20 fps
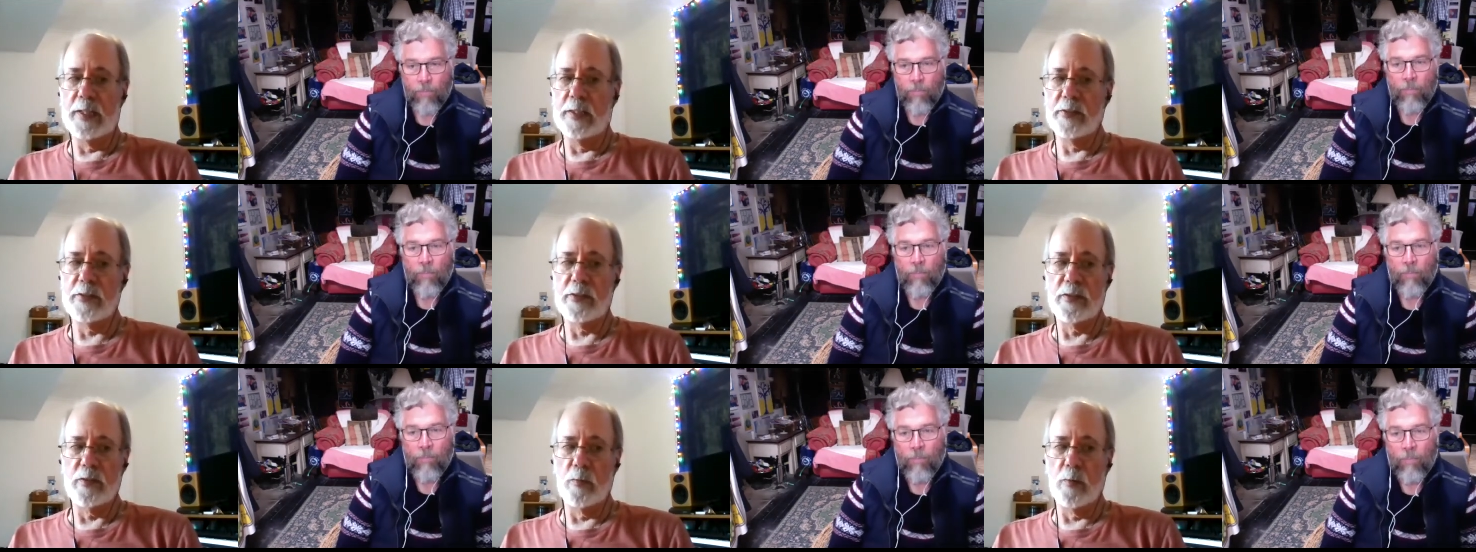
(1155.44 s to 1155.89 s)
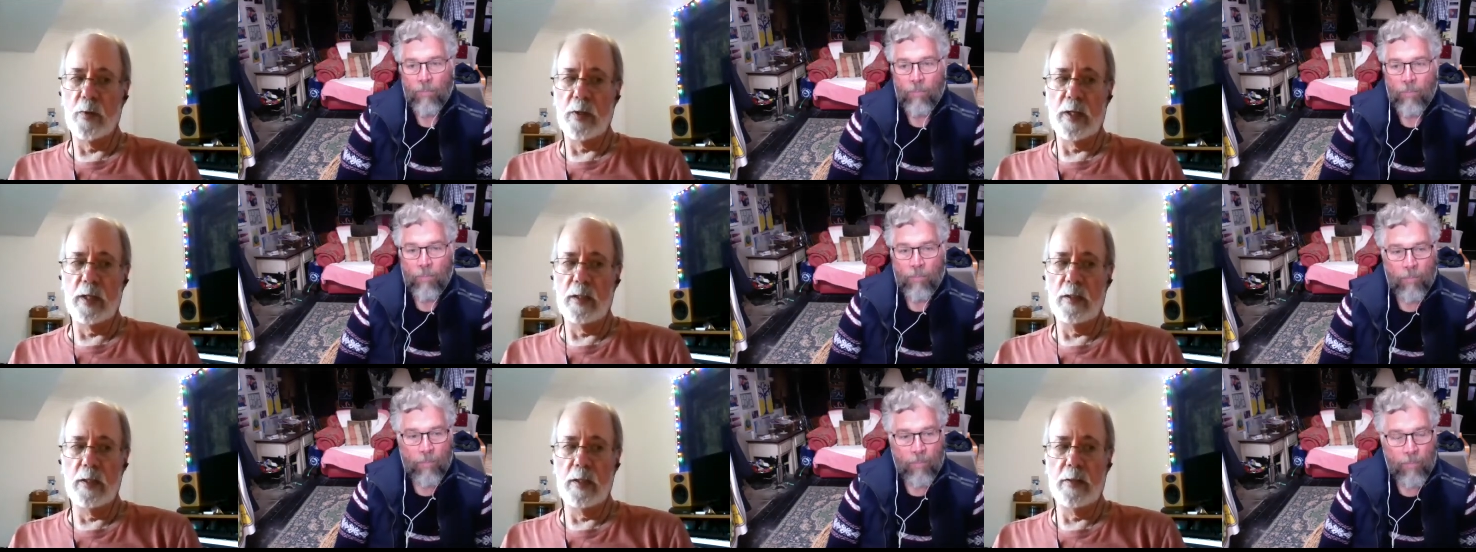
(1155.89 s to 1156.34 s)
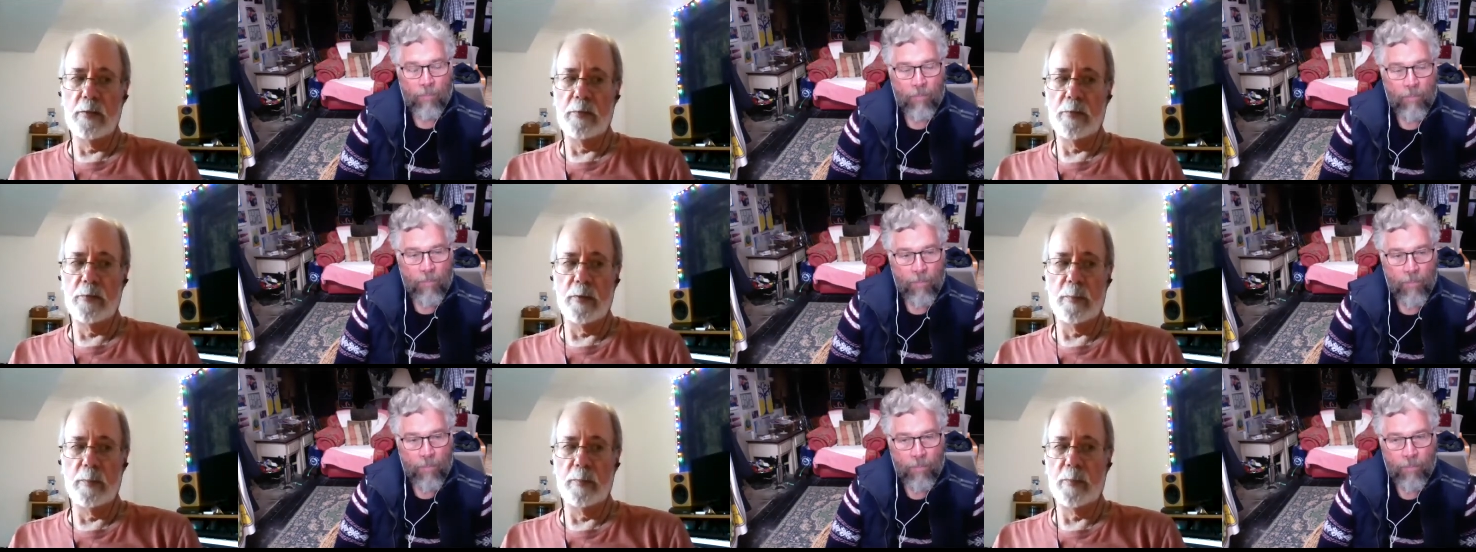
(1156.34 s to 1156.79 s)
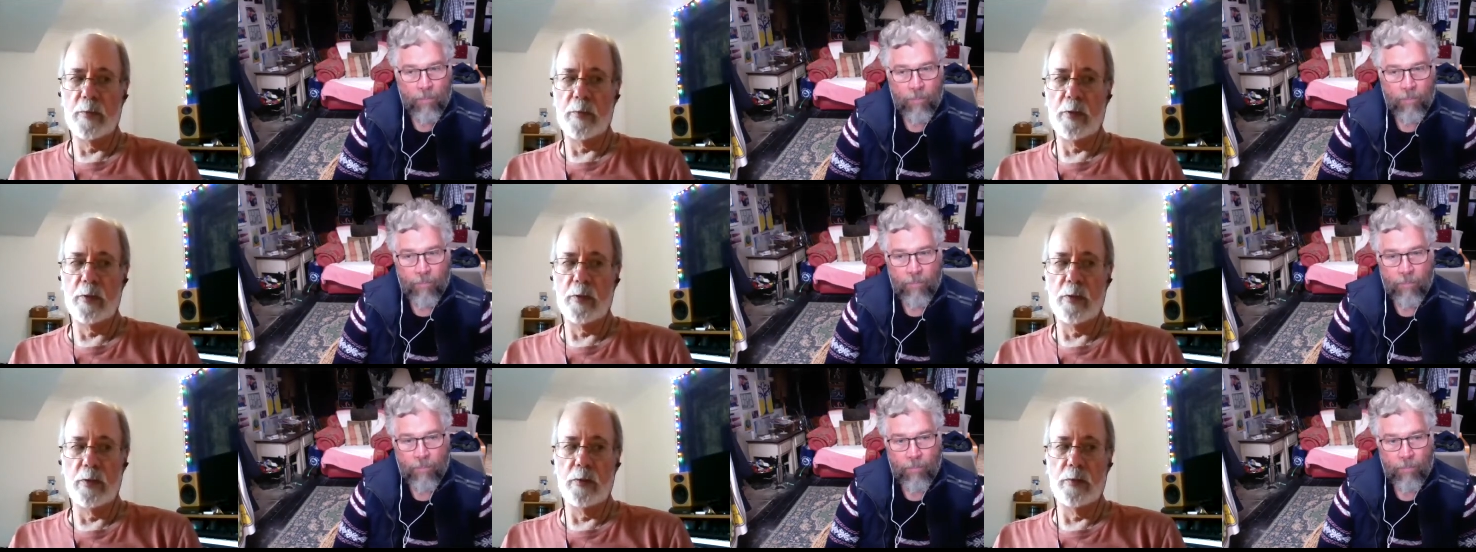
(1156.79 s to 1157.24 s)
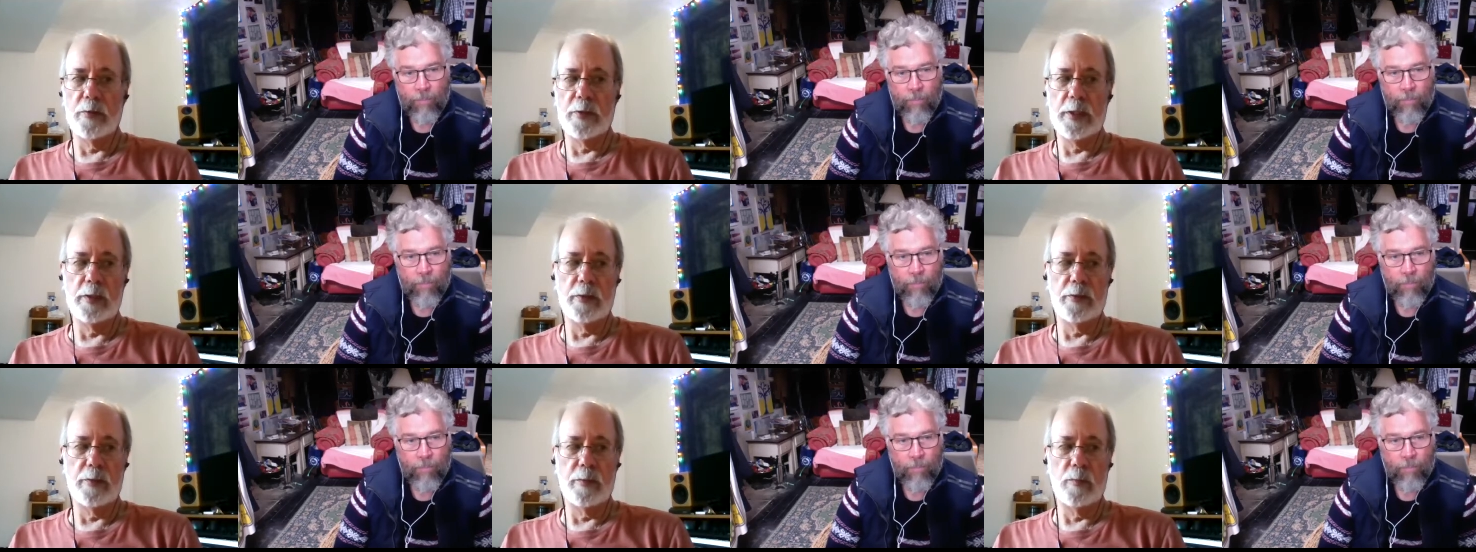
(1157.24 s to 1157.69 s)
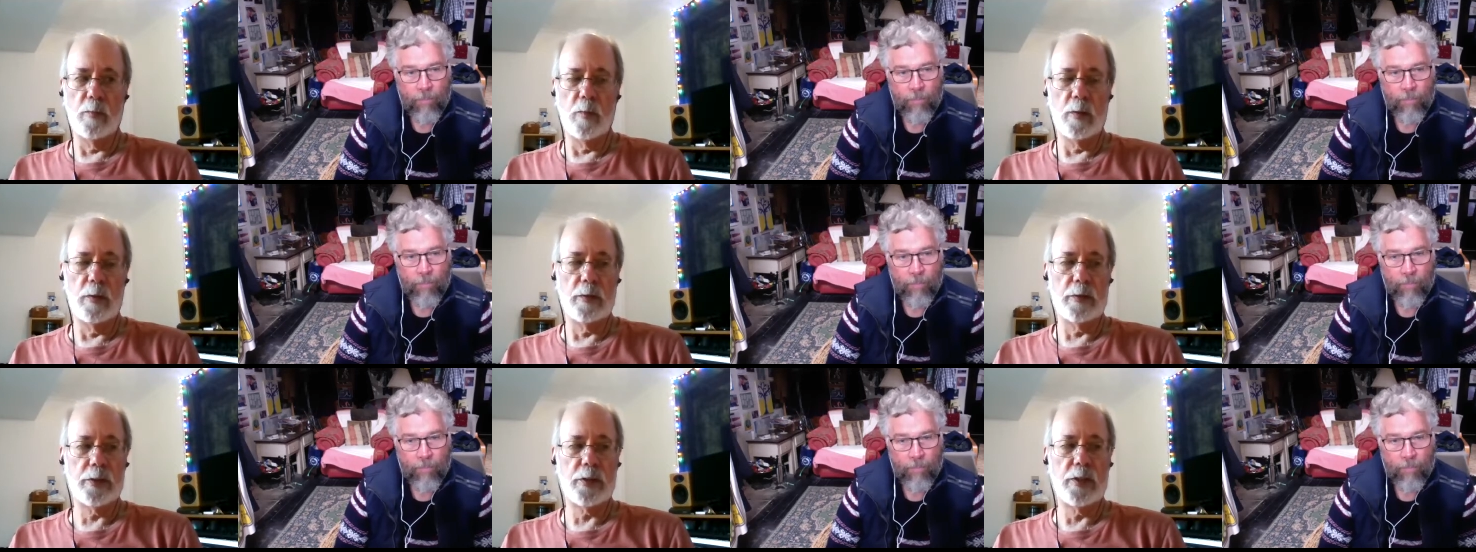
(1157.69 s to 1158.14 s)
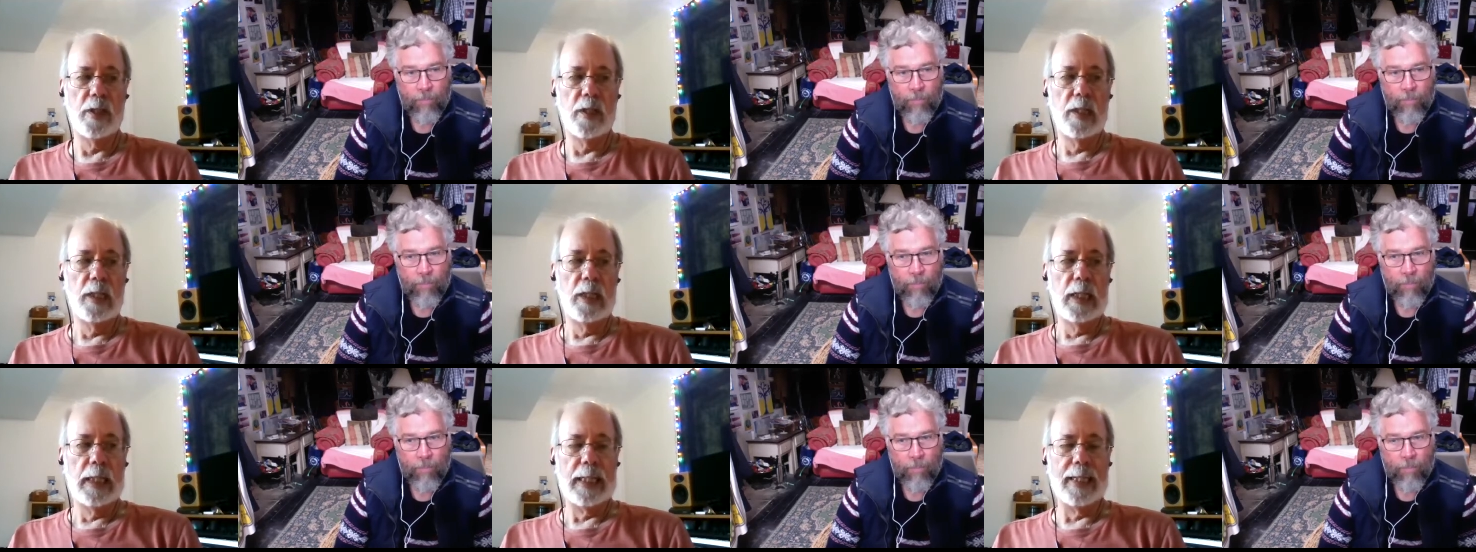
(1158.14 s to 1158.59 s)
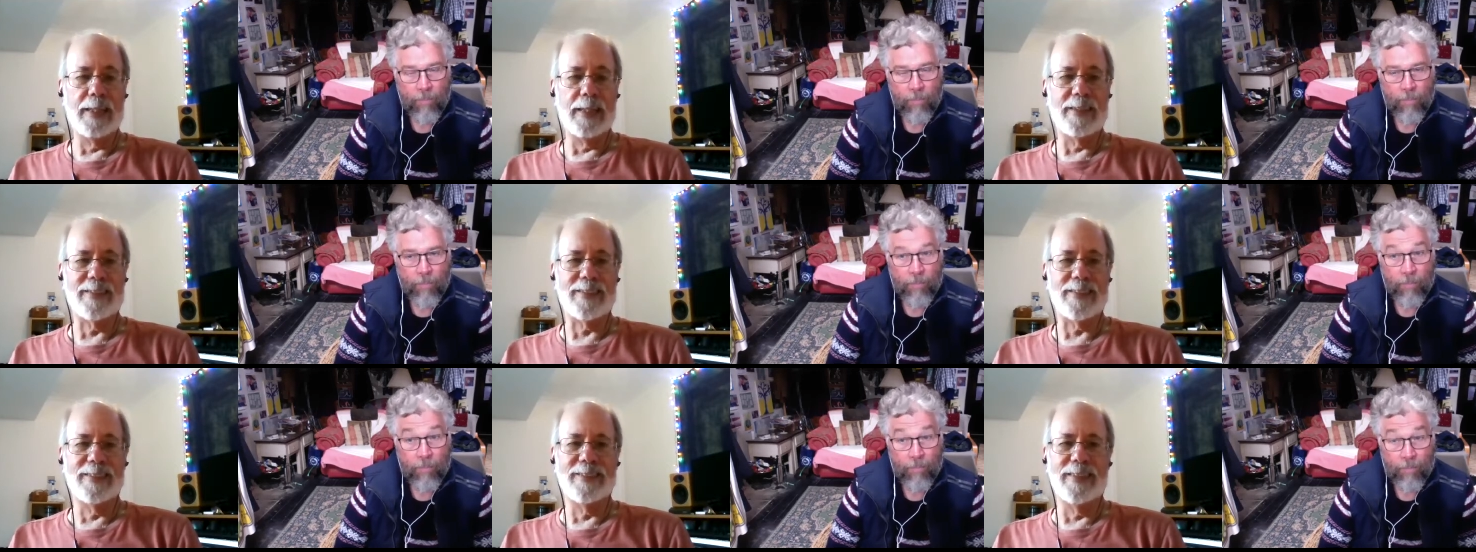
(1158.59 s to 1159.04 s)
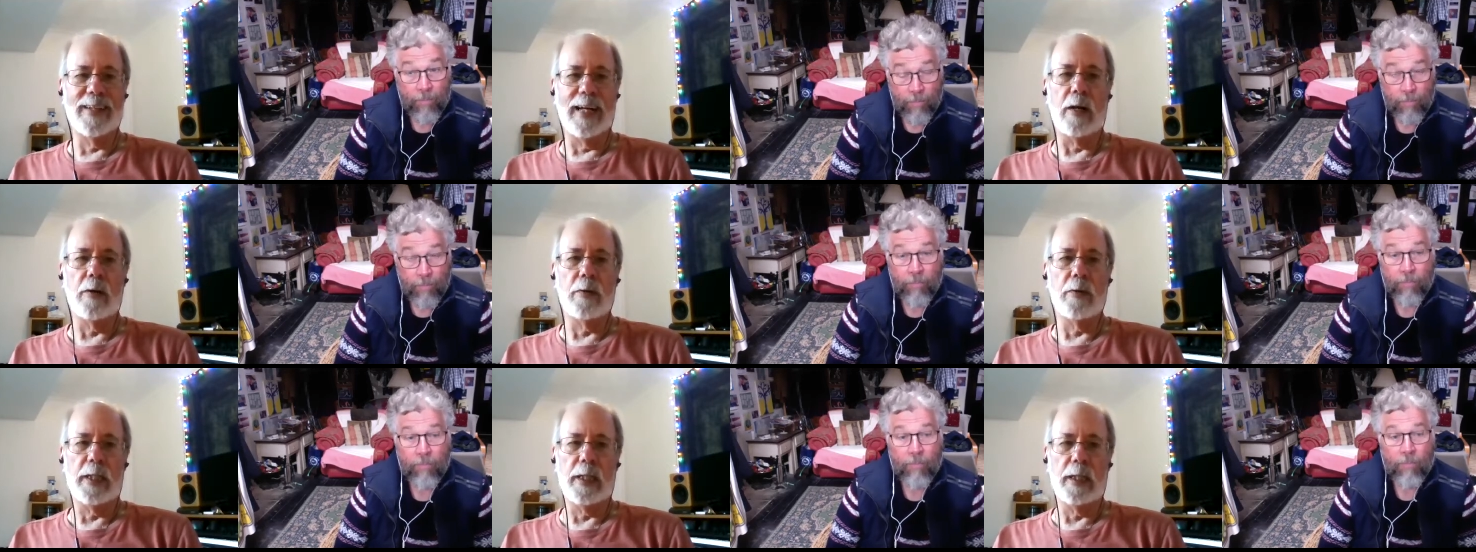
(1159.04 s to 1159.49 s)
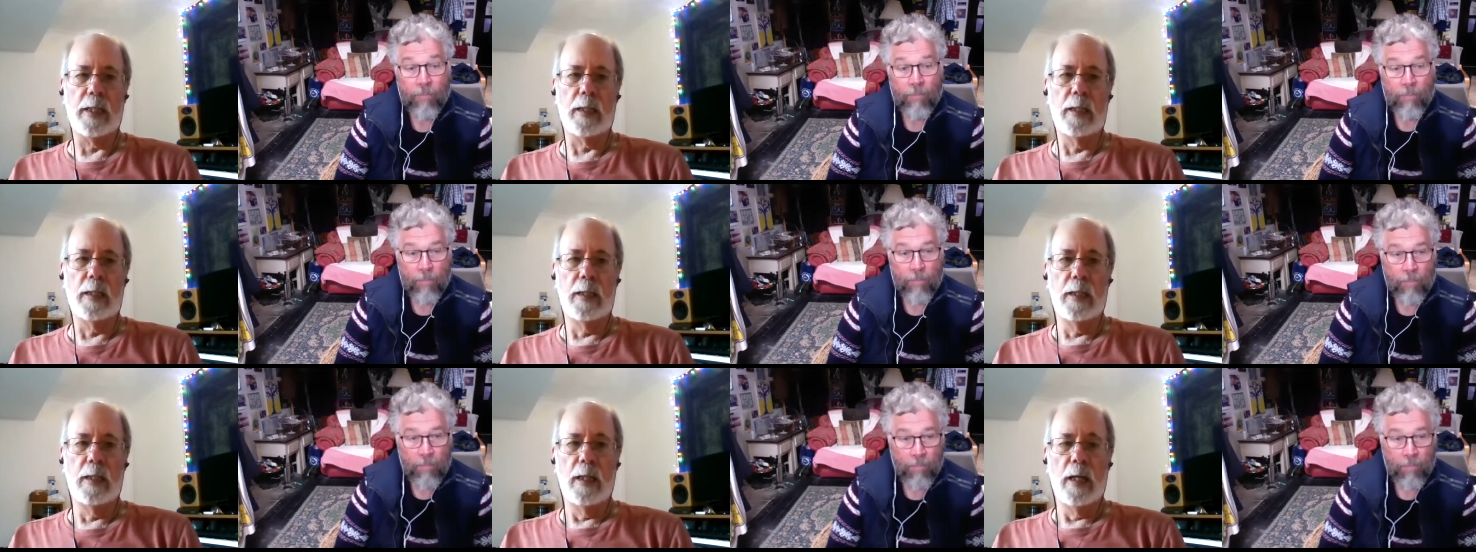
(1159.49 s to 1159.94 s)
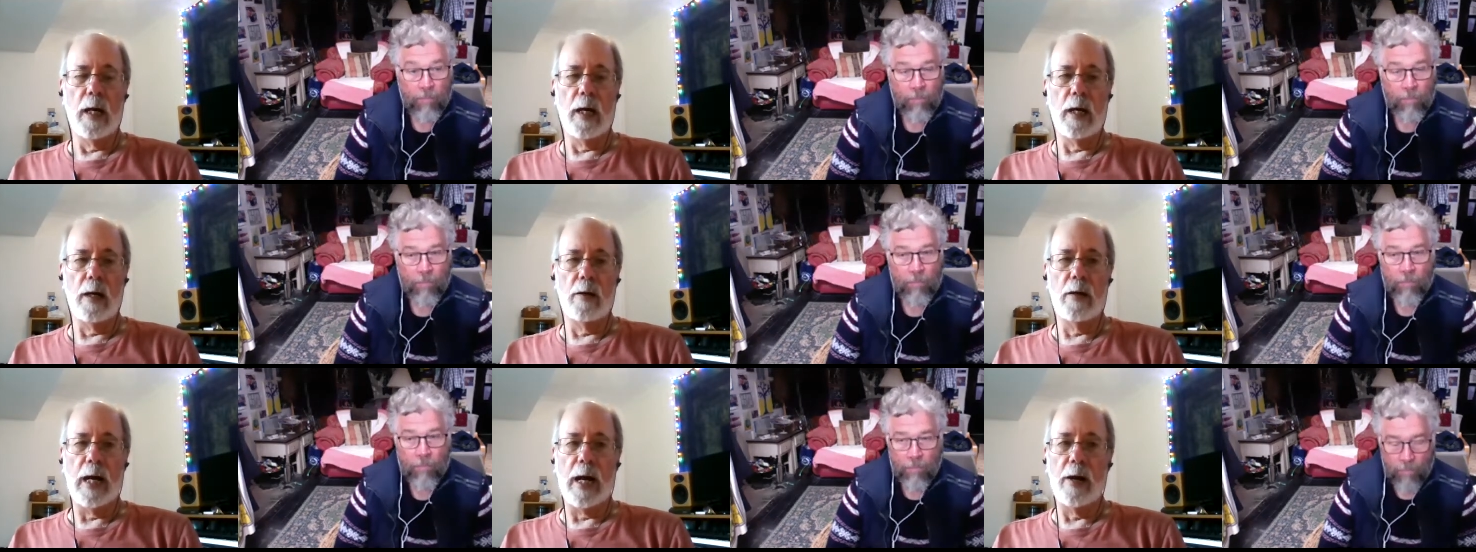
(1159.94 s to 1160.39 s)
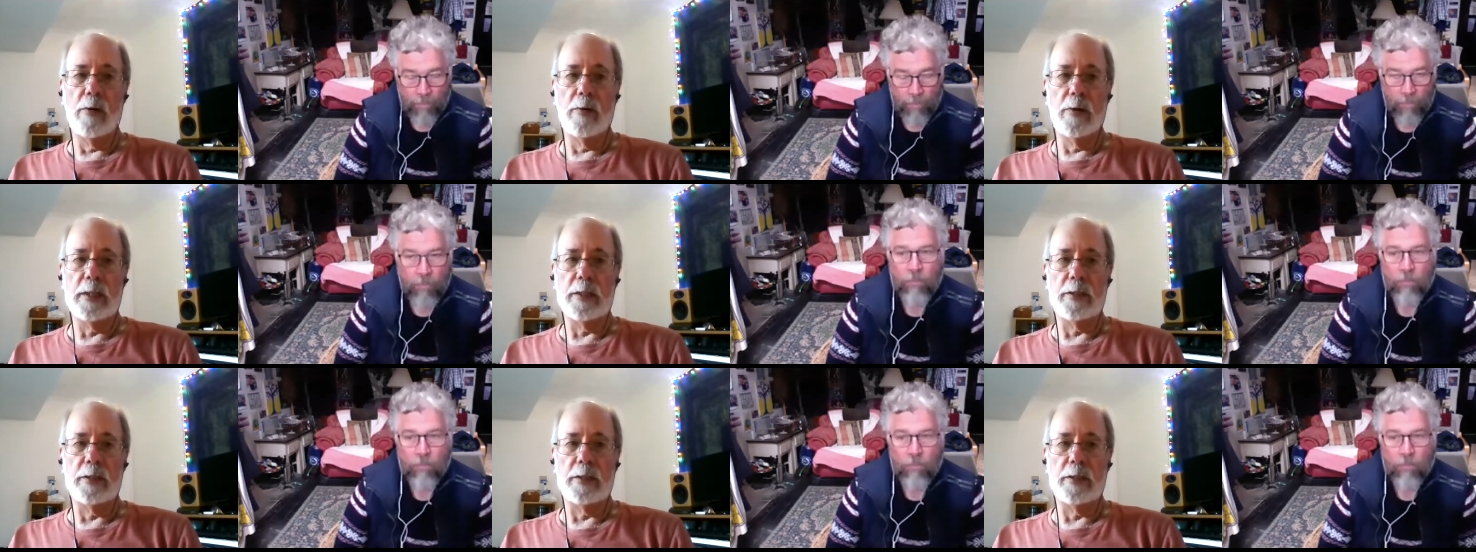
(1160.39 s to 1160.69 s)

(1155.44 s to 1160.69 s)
Speaker 1: this is the one I love from good old Neale Walsch, is allowing. Allowing